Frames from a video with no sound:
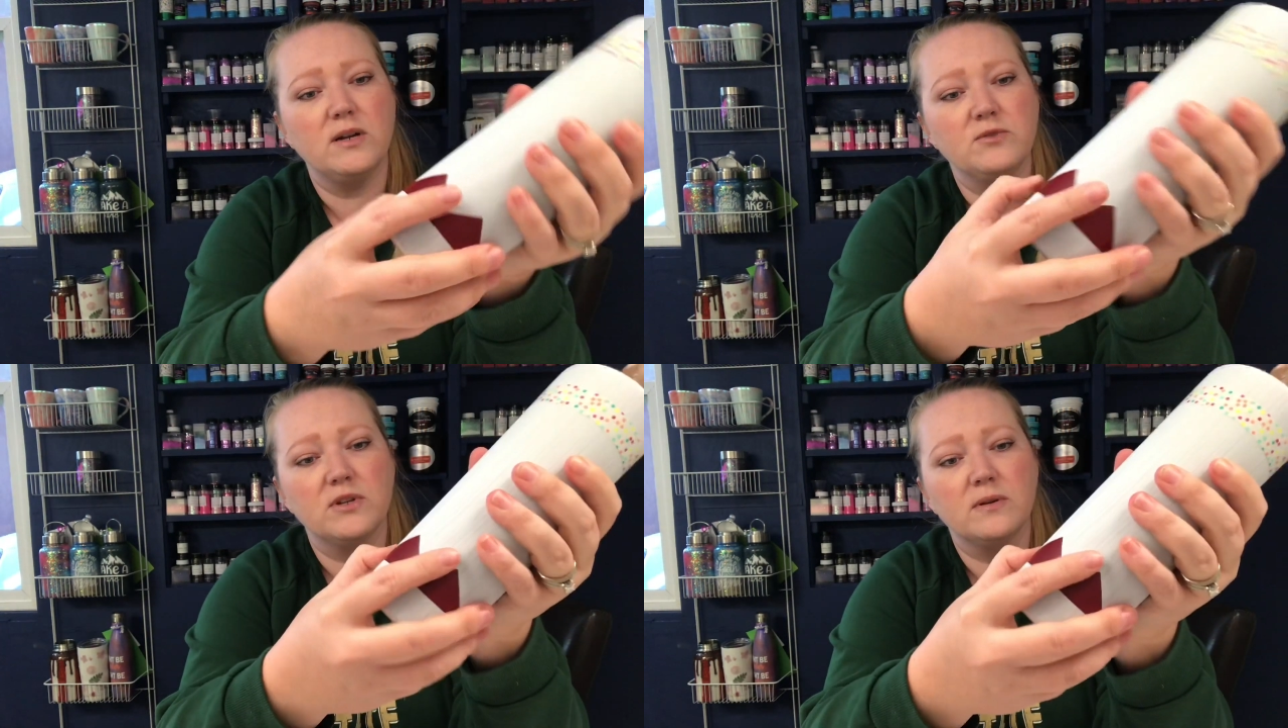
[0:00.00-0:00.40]

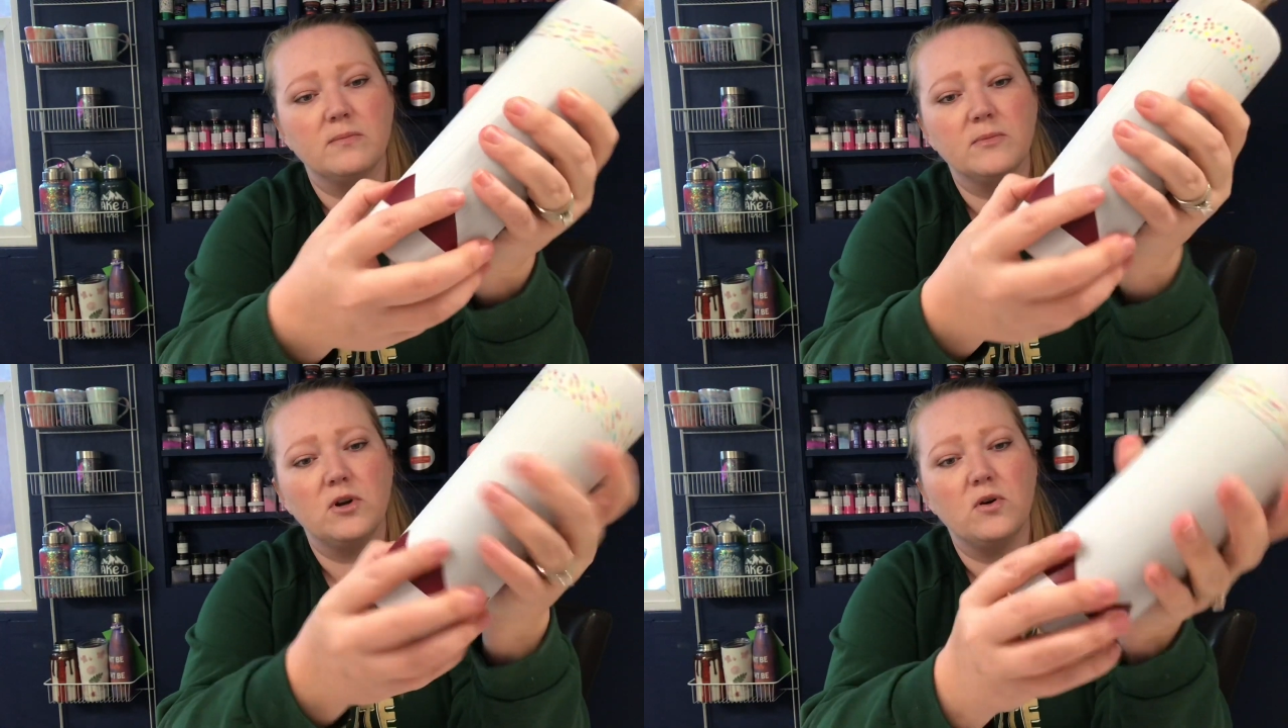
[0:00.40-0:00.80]
I'm just going to
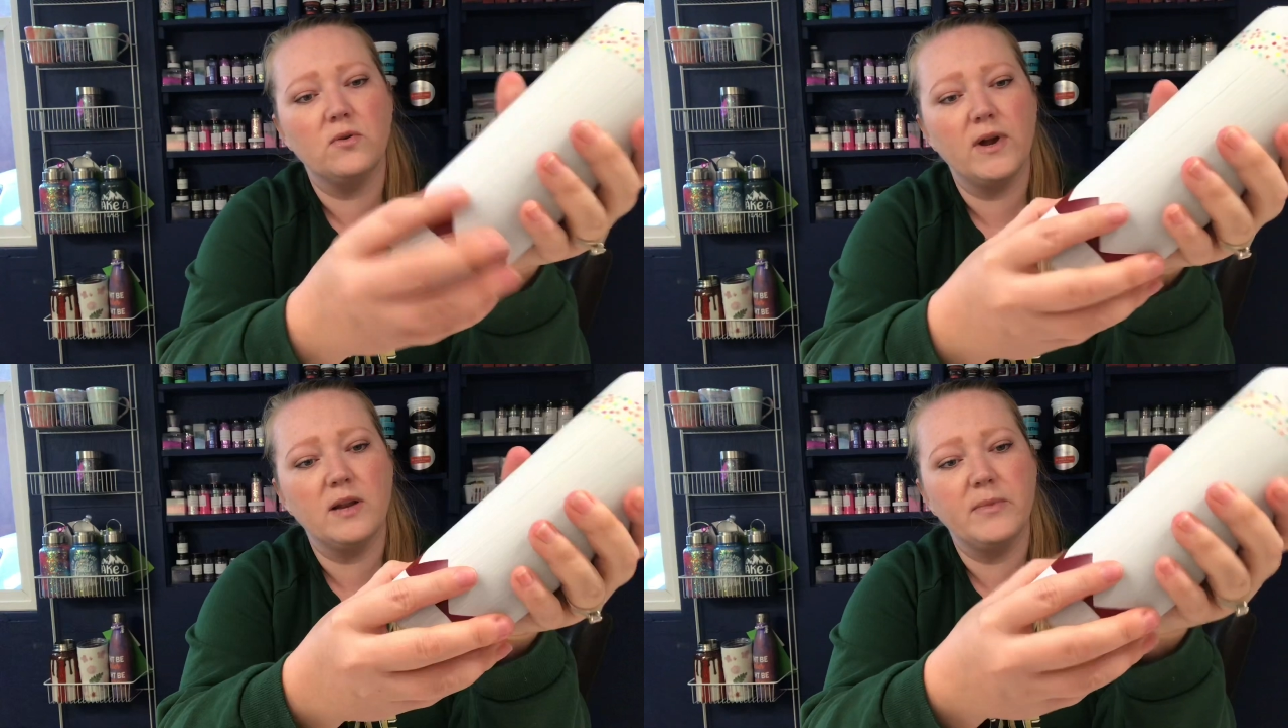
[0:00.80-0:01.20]
go
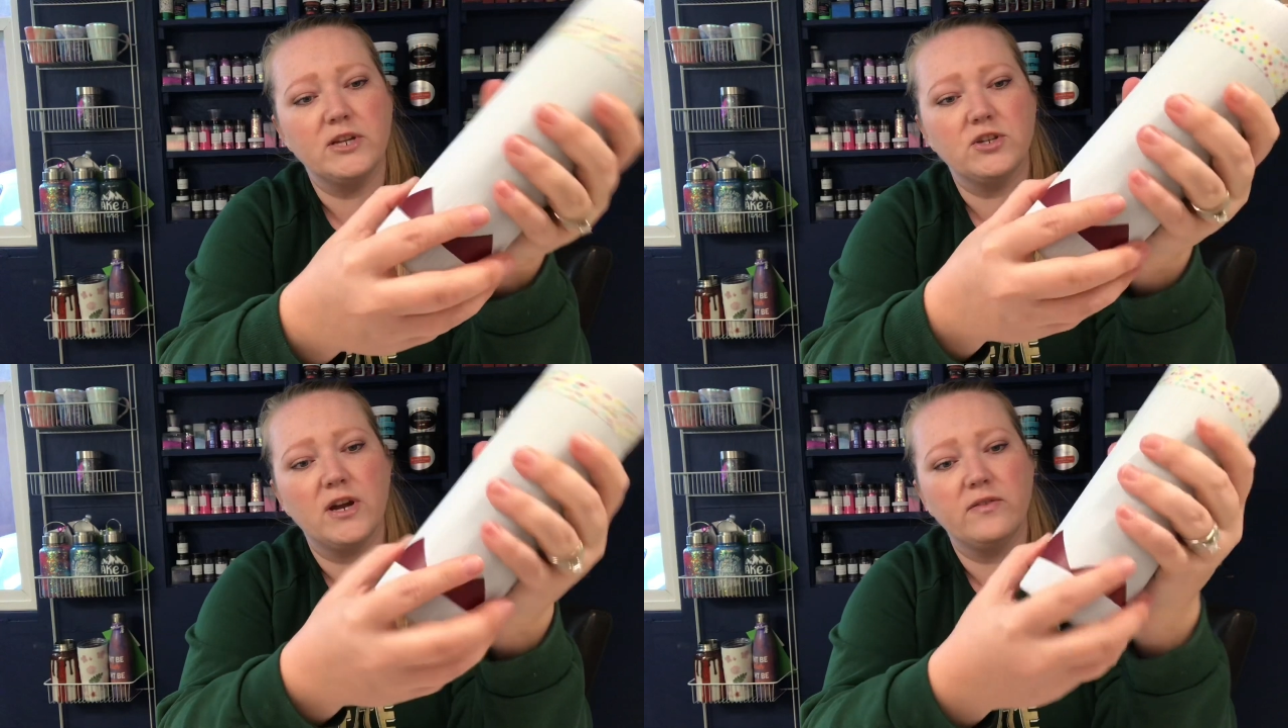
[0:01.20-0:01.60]
around and make
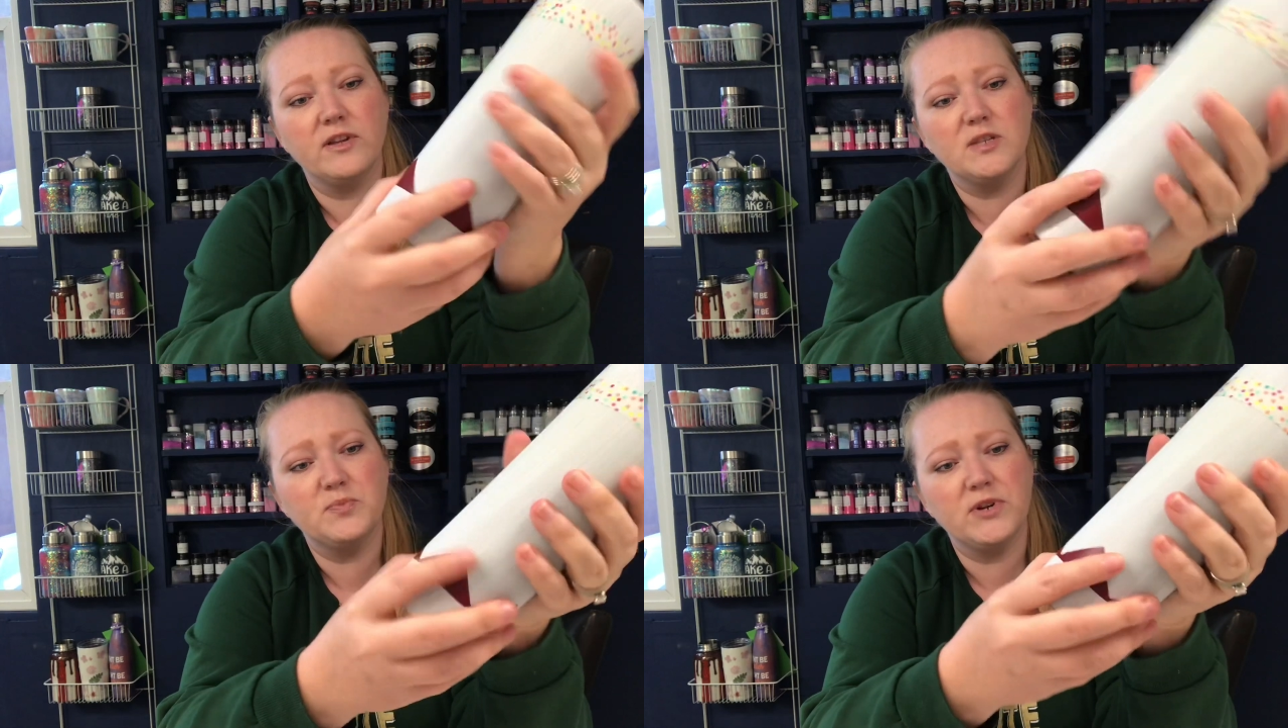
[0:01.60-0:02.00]
sure everything
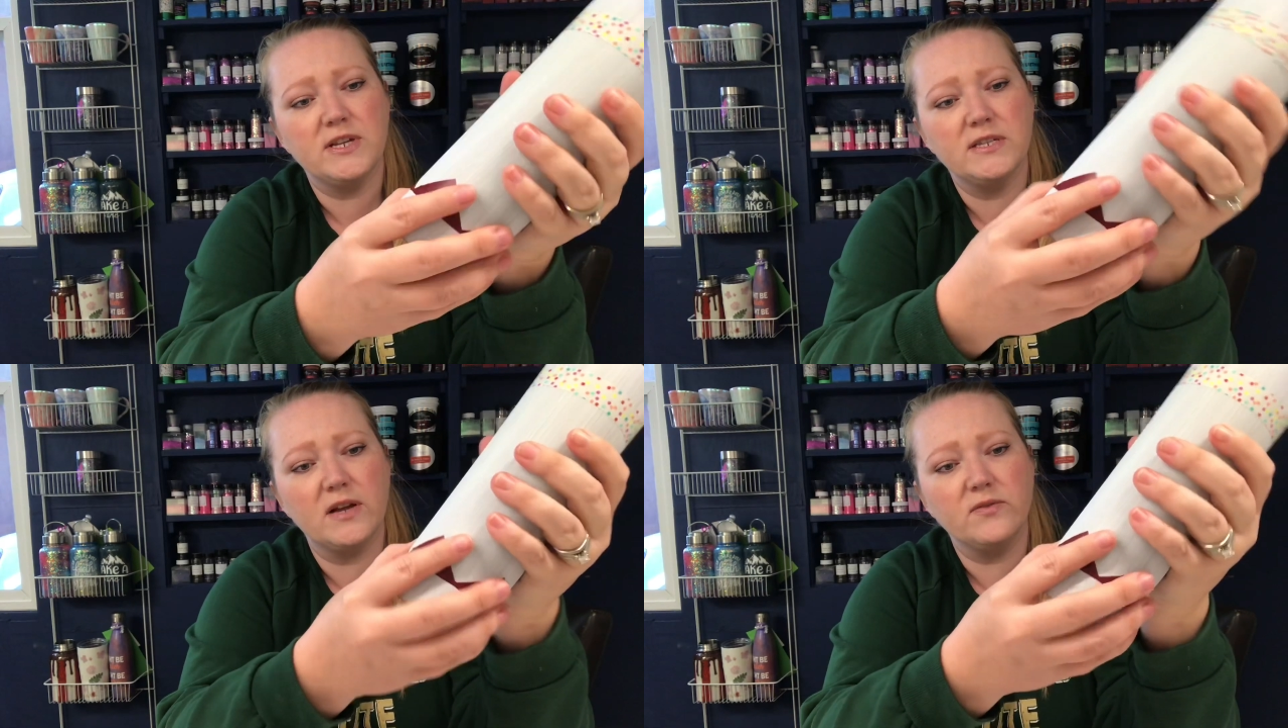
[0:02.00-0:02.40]
is
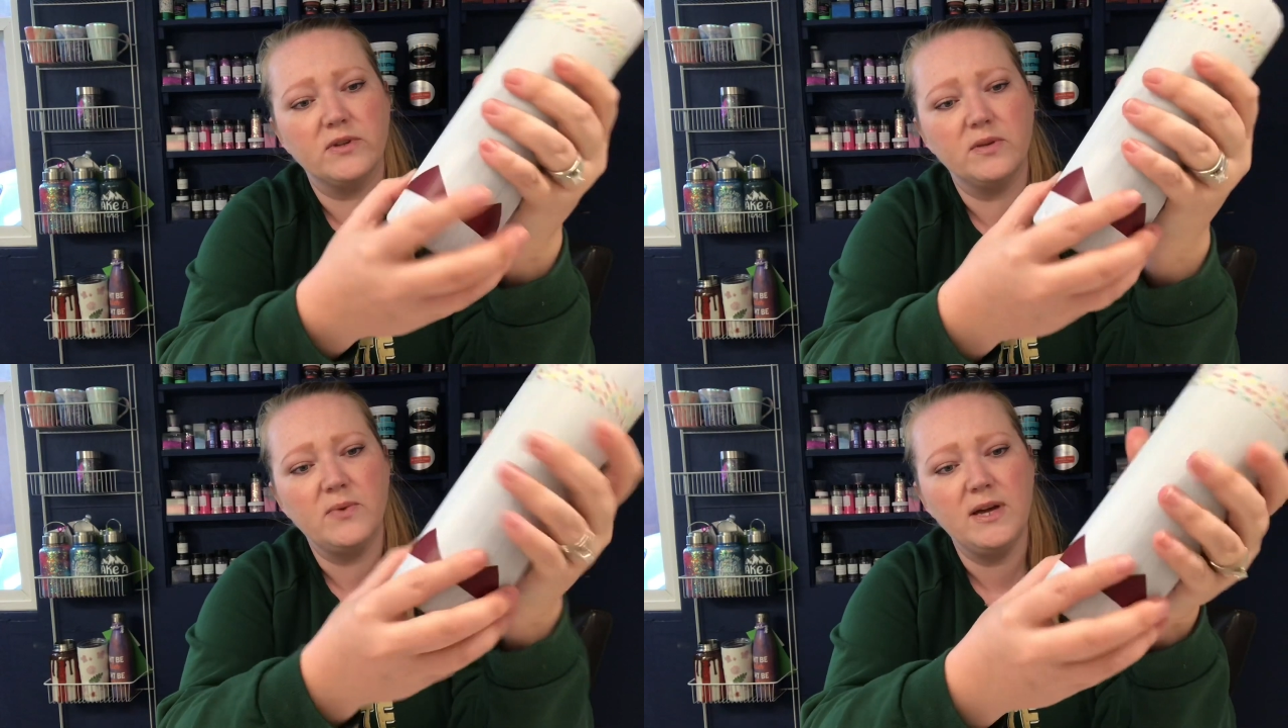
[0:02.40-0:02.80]
pressed down
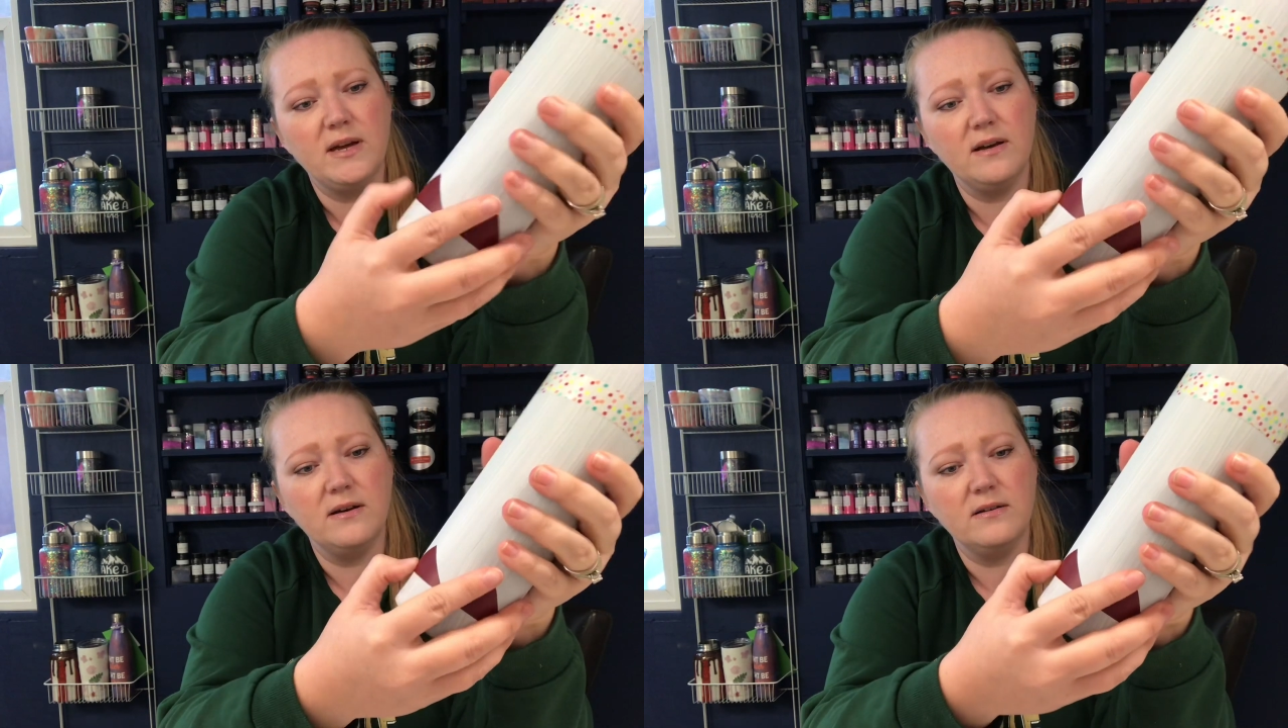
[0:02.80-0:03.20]
really
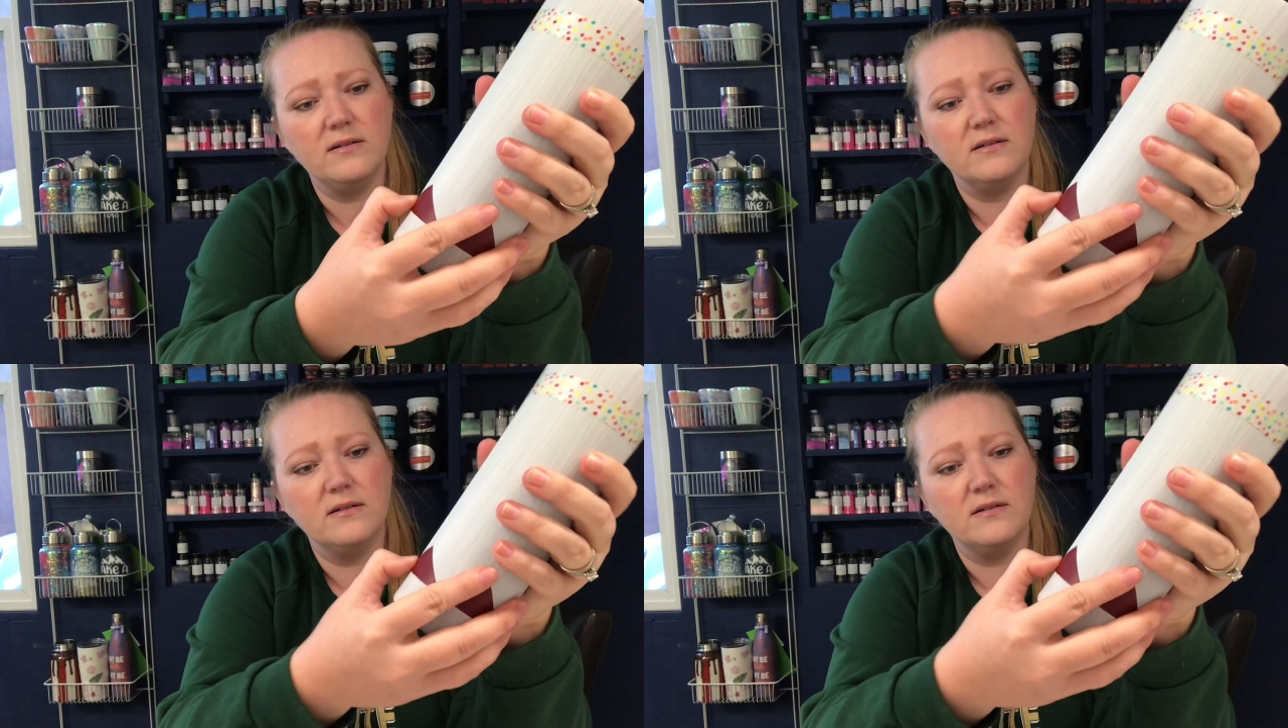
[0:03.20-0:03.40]
well.